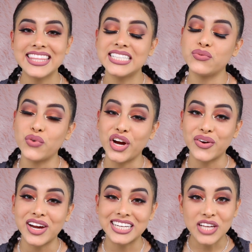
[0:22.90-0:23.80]
in the Sephora
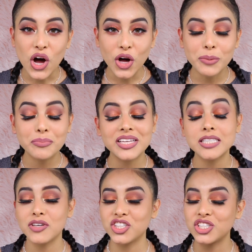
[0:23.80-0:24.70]
Gratis haul,
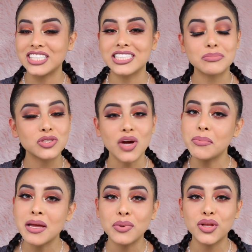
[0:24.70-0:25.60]
please make sure to
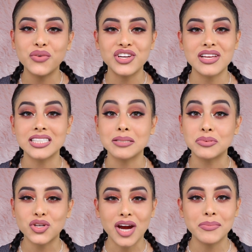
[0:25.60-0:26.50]
subscribe down below if you're not
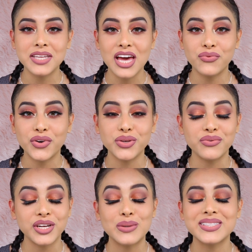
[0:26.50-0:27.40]
subscribed yet for new
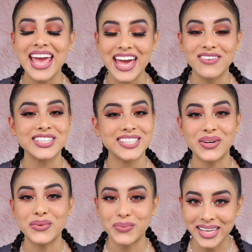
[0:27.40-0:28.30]
videos every
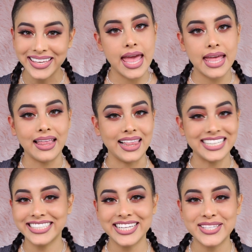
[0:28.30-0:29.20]
single week, and
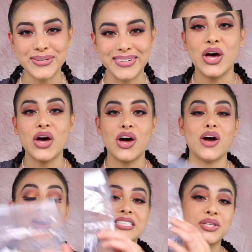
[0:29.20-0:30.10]
let's get to it.
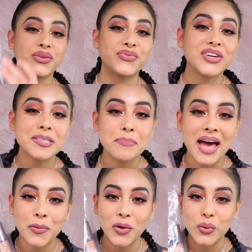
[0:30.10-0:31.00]
All right, so the first
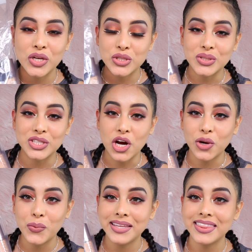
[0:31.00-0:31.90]
bag we're going to
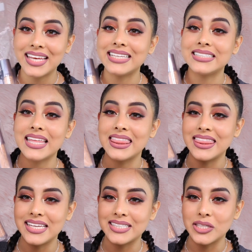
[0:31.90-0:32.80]
start with is
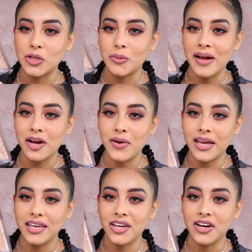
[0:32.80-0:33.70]
this little bag
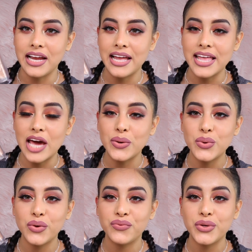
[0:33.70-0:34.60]
right here. And I don't
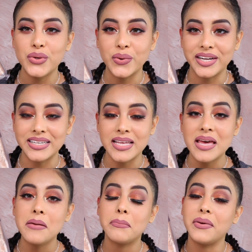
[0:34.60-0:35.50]
know if you noticed,
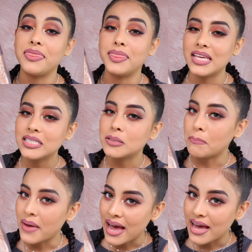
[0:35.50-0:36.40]
but this
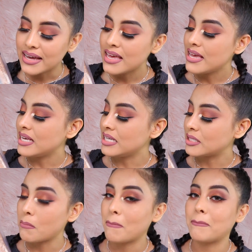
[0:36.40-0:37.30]
bag is